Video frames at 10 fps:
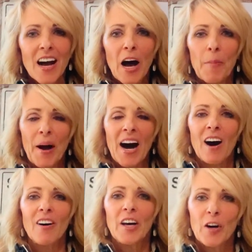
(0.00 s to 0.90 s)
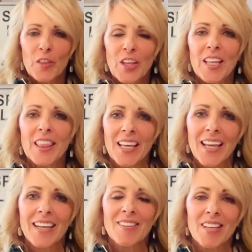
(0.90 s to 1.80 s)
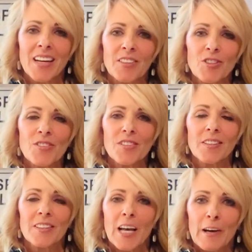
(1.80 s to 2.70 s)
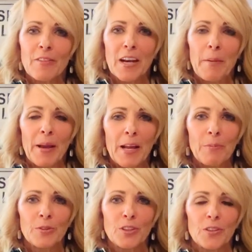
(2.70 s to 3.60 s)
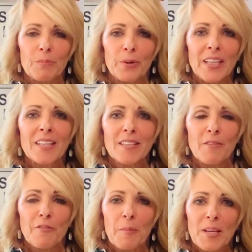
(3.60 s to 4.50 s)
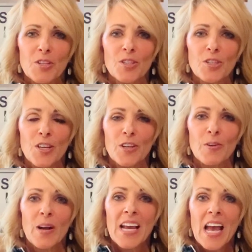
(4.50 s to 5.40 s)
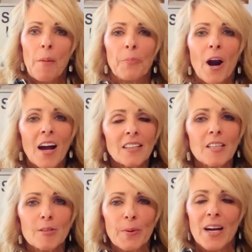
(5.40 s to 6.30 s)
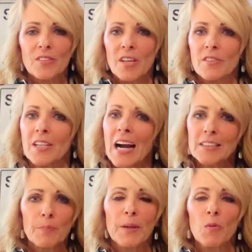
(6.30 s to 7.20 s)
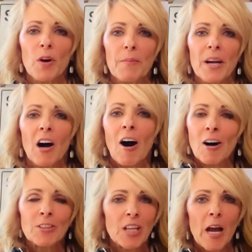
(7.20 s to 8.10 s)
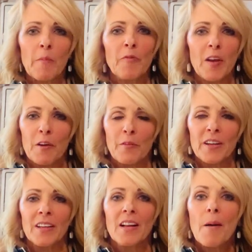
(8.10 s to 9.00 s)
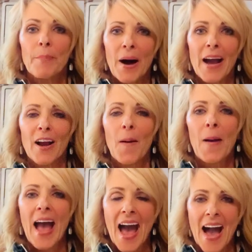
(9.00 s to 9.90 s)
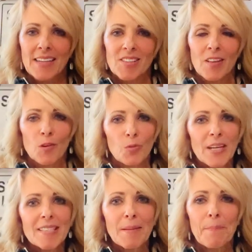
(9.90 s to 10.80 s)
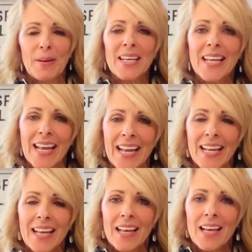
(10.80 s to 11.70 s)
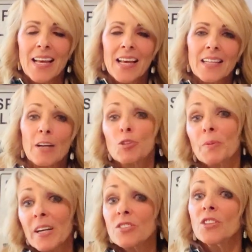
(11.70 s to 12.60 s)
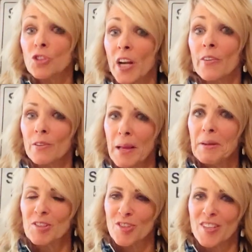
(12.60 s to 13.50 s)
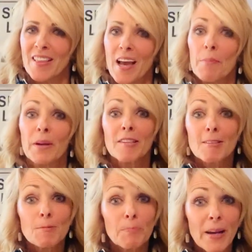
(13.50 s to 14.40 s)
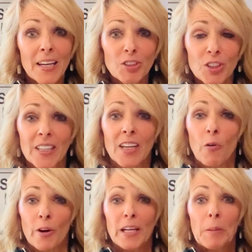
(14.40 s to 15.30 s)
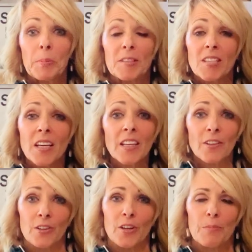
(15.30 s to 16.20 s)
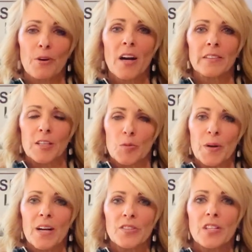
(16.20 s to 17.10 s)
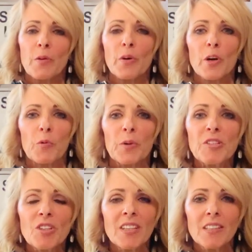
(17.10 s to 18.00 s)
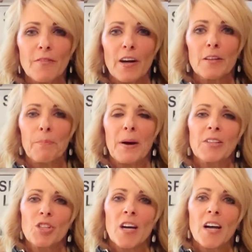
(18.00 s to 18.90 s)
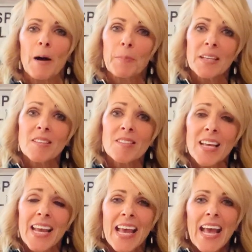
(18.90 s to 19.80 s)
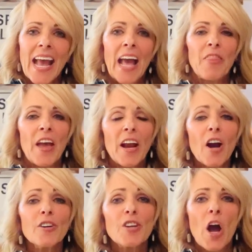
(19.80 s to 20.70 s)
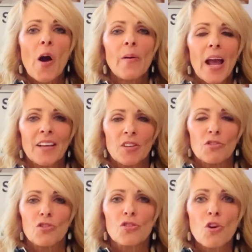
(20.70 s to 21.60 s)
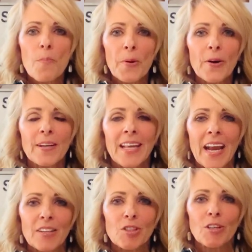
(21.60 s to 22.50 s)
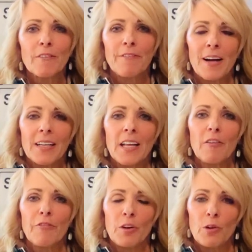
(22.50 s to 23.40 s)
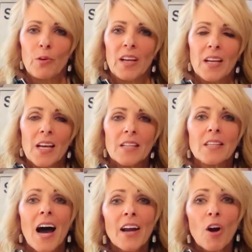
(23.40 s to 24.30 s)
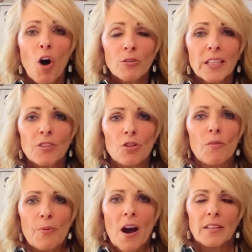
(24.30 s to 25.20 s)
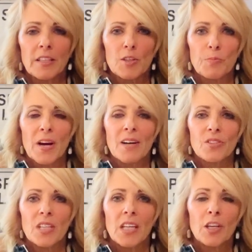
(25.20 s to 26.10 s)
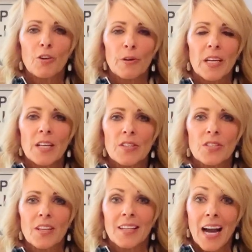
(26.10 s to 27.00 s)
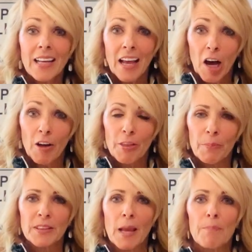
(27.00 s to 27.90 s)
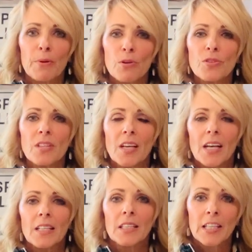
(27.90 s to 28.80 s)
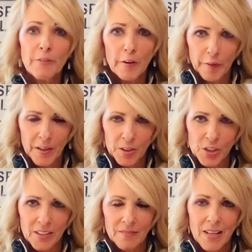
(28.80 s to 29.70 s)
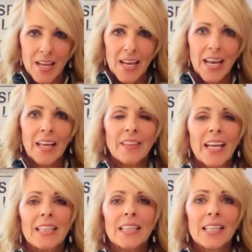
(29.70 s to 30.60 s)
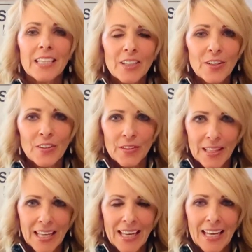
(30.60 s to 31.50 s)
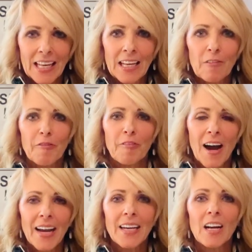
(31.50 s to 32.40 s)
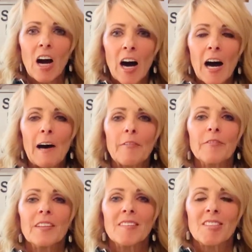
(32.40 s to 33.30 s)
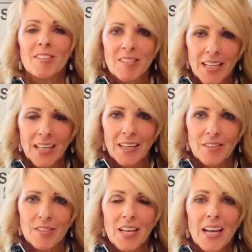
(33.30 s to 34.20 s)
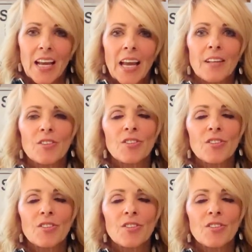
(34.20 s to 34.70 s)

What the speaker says: about healthy things, and I just love that I'm able to bring this information to you. And broccoli sprouts has got to be one of my all-time favorite biohacks. And the reason being, now sprouts in general, let me just say that, but especially or in particular broccoli sprouts, they were originally developed by Johns Hopkins, and they are known as a super cancer fighting food. Not only do broccoli sprouts increase gut health, but they boost liver function. And they literally fight off disease. And